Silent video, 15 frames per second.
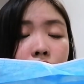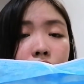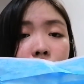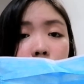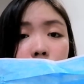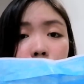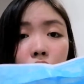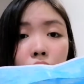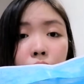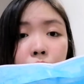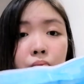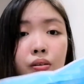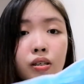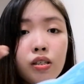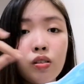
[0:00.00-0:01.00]
The
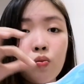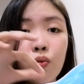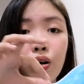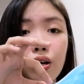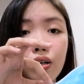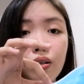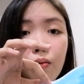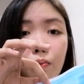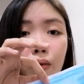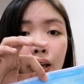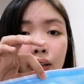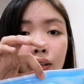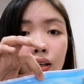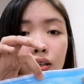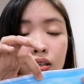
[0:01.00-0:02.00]
top is where the
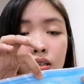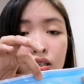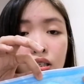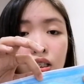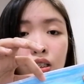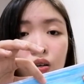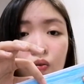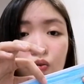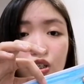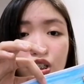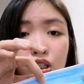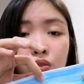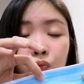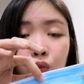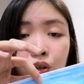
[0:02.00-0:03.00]
metal is, which
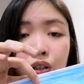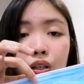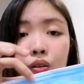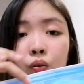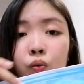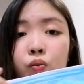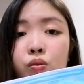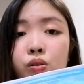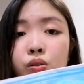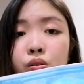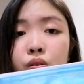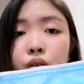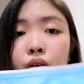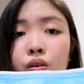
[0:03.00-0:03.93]
is for the nose.